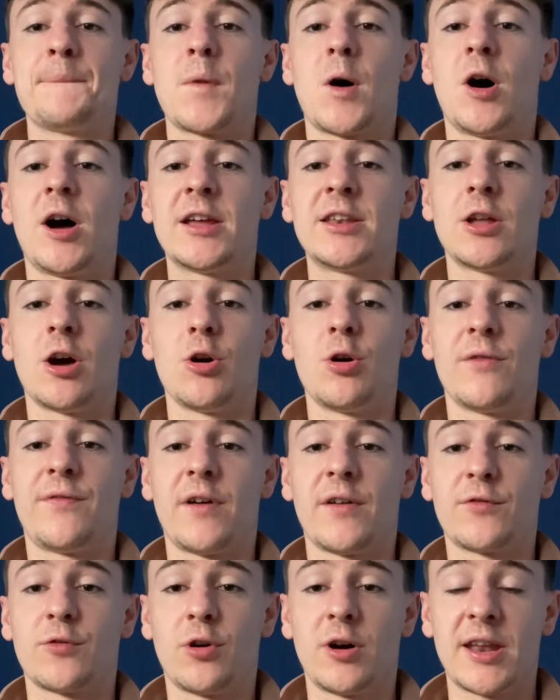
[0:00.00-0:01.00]
I know if
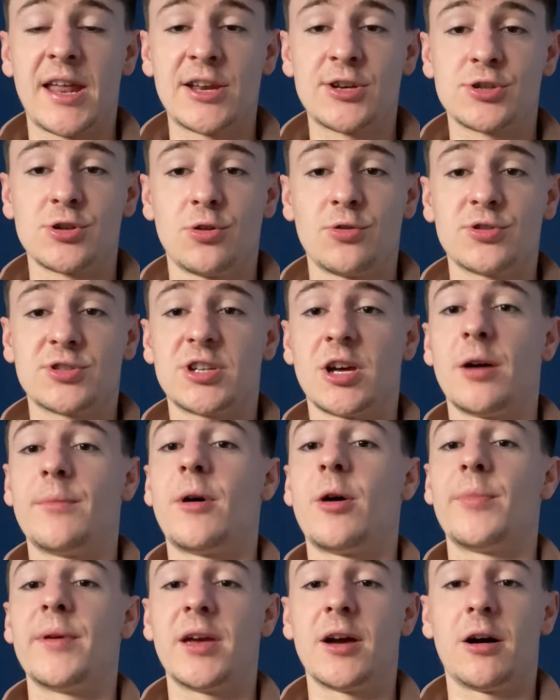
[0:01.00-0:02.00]
I've got an edge long term,
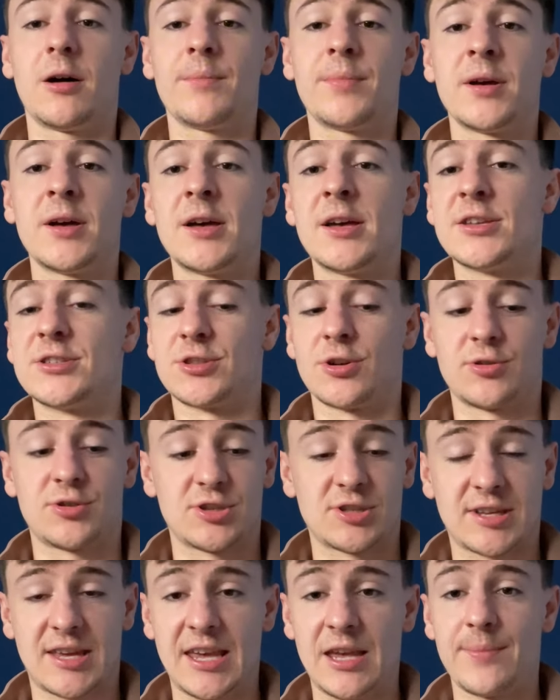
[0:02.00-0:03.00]
I'll be up. So
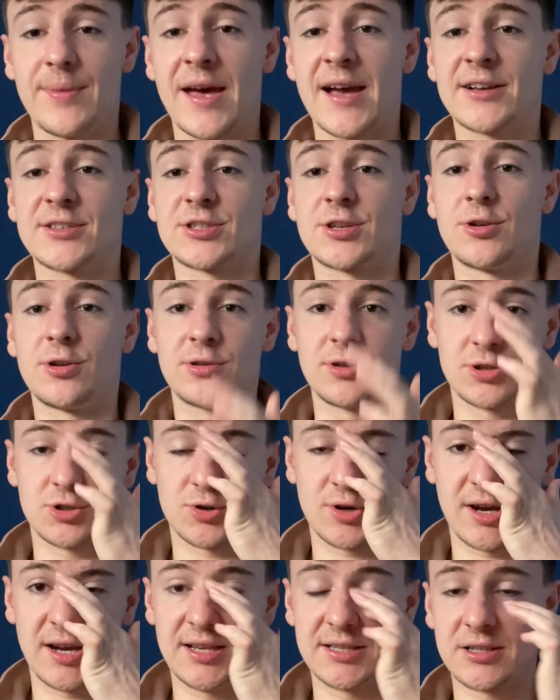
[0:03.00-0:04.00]
just keep executing the
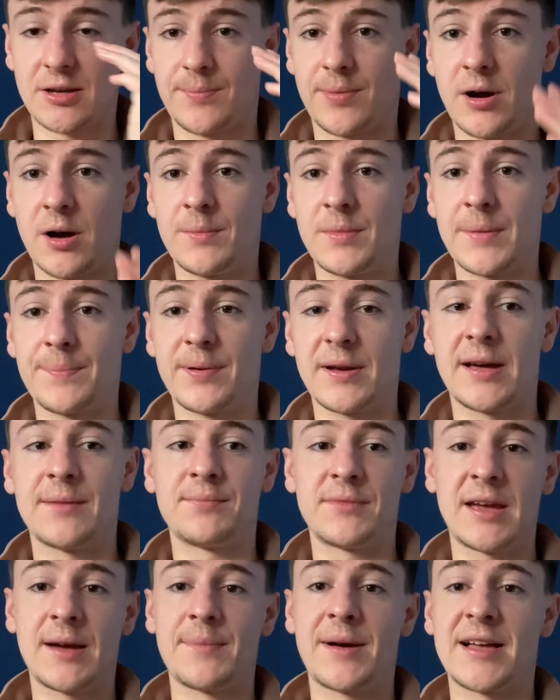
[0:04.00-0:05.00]
trades that part of my
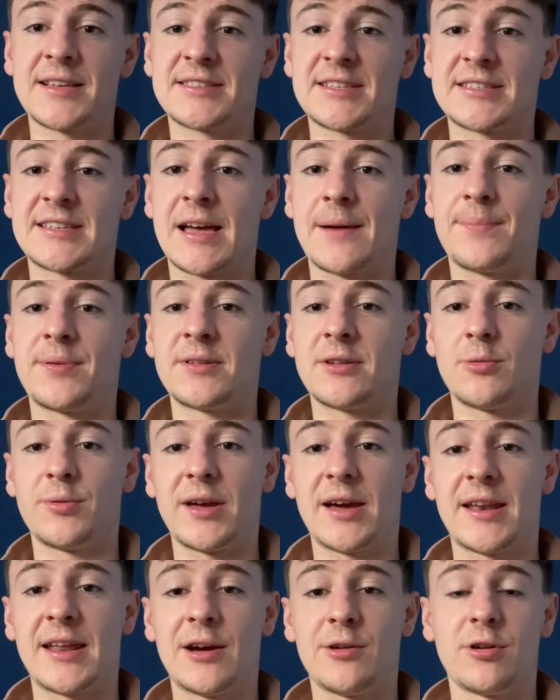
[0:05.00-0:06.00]
plan. Yep, has this happened? Are oh, we
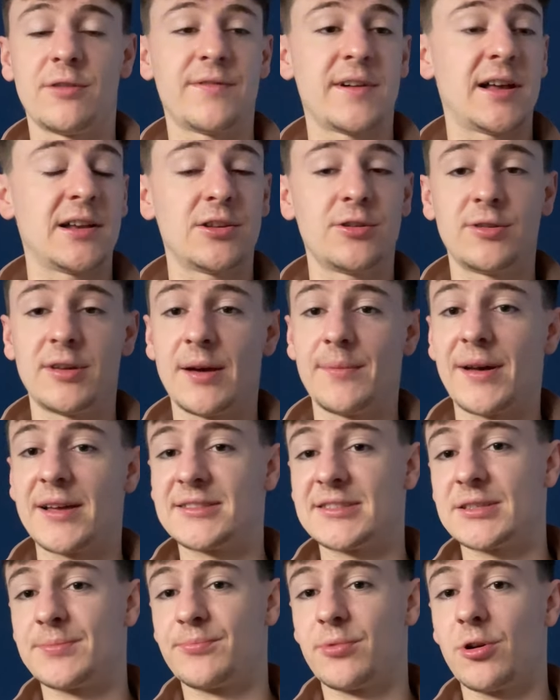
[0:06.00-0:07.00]
at an area value? Yep,
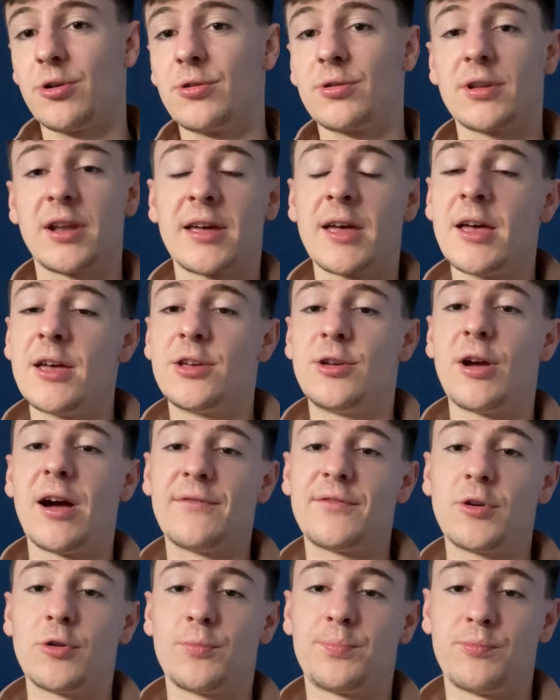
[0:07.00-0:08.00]
has this broke? Like you
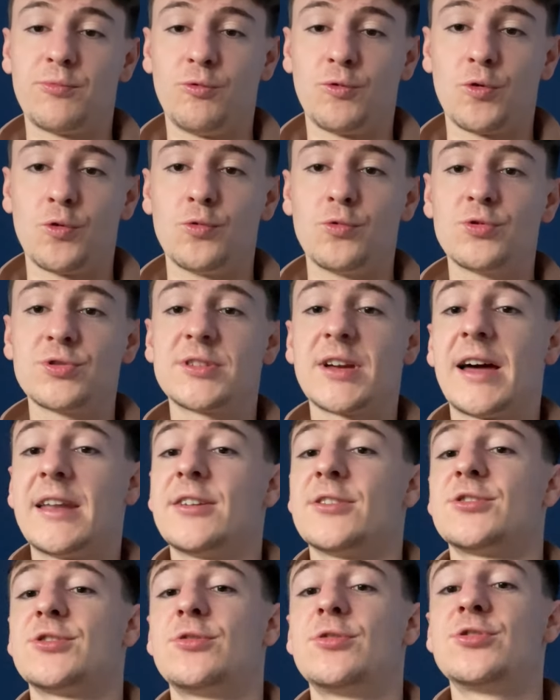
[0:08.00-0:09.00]
have your rules, and
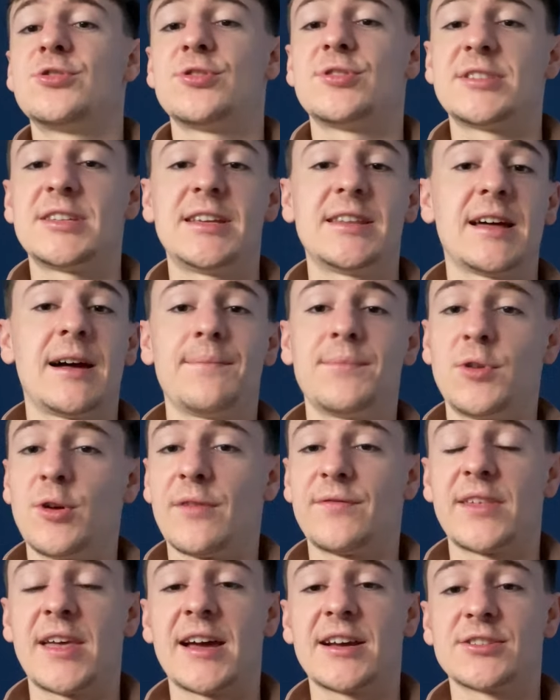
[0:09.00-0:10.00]
as soon as you see that, you
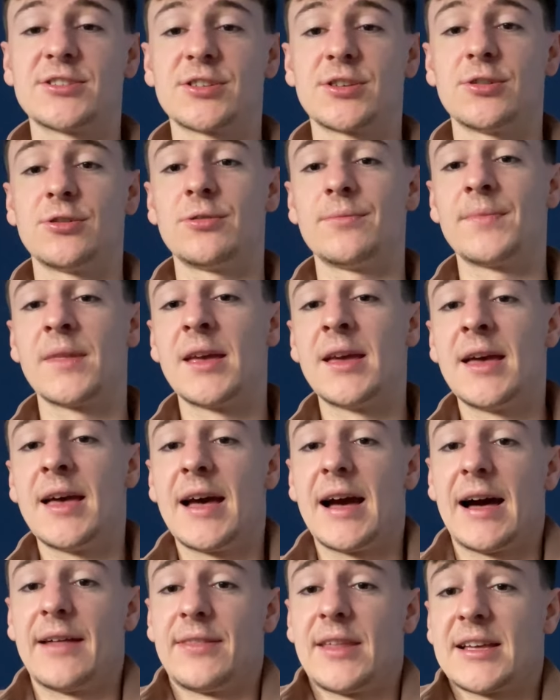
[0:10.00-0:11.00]
have to execute.
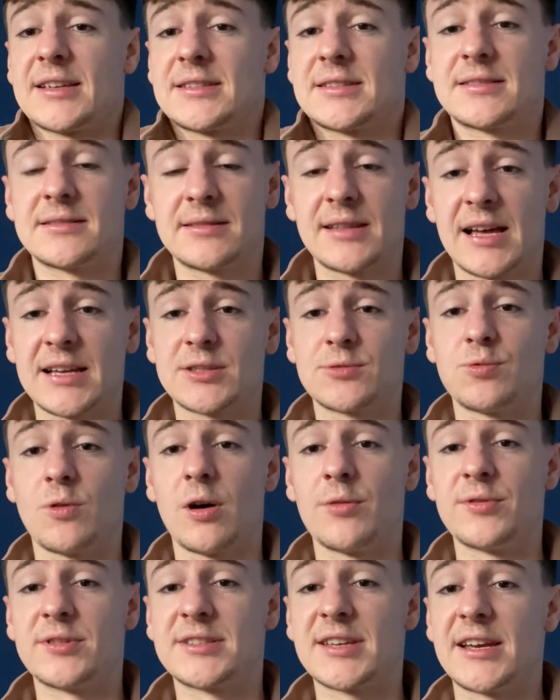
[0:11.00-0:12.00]
And that's that's what
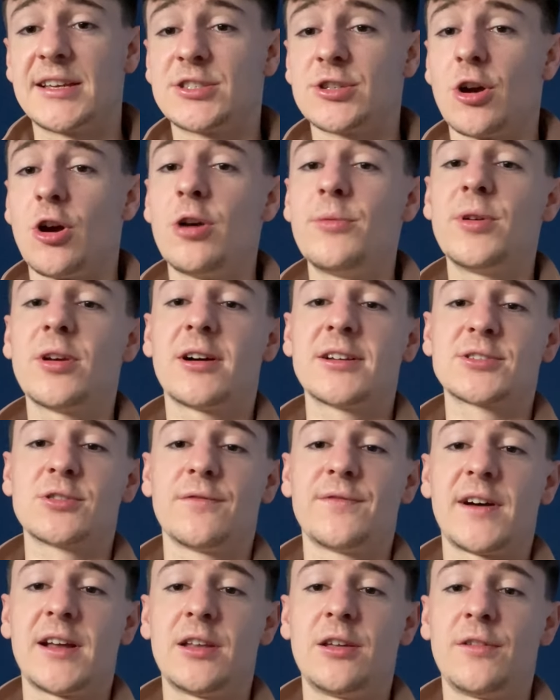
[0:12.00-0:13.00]
I would say. So I hope you guys
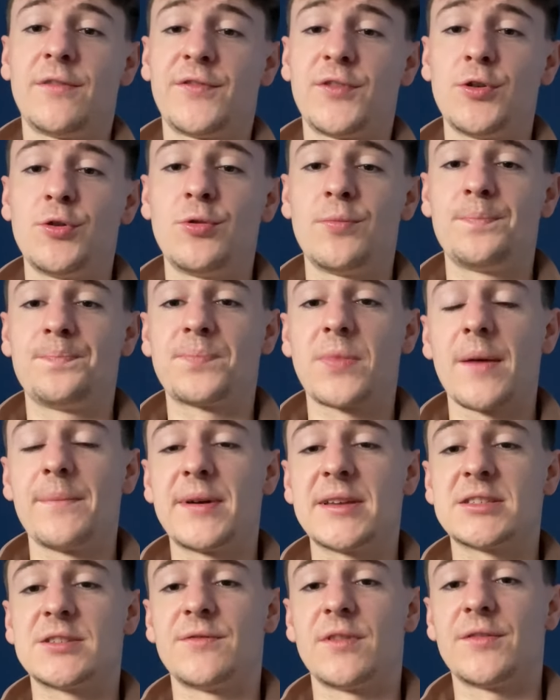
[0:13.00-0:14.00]
got value. A few
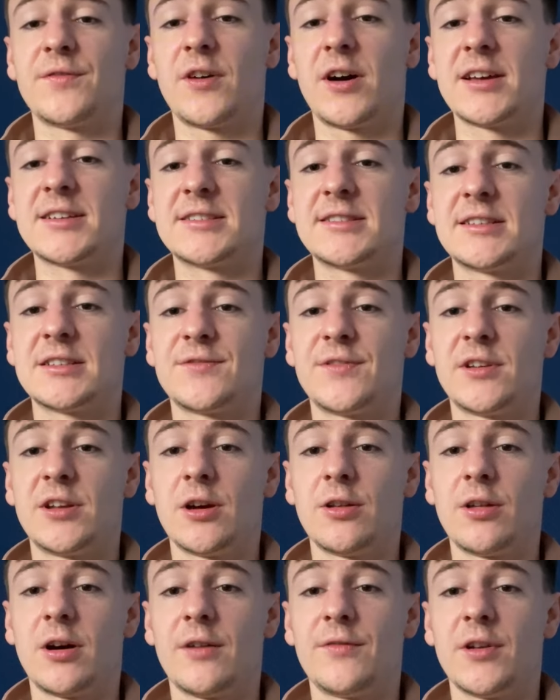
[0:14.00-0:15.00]
bits of advice in this
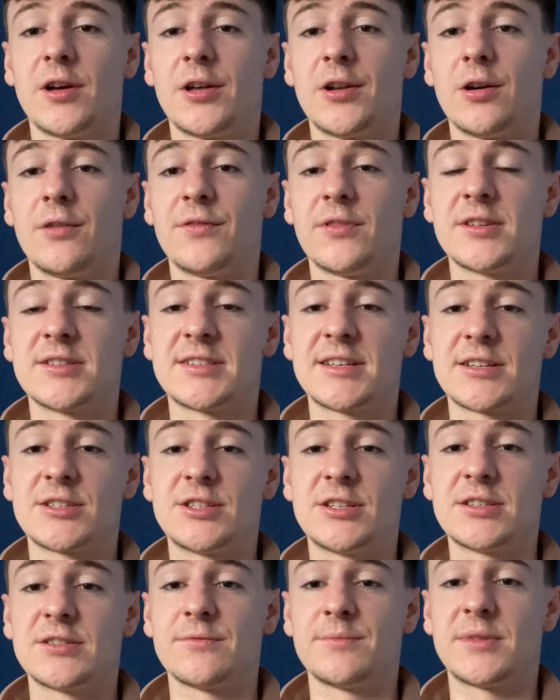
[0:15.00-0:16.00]
video that I've learned over the six
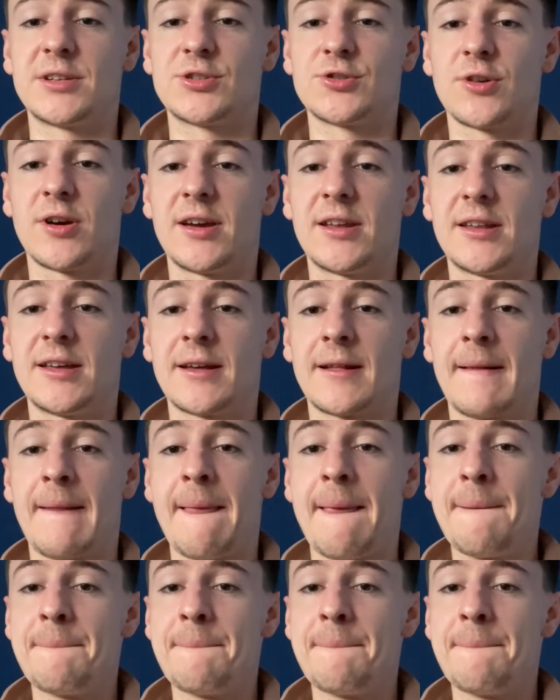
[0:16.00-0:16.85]
years of me trading.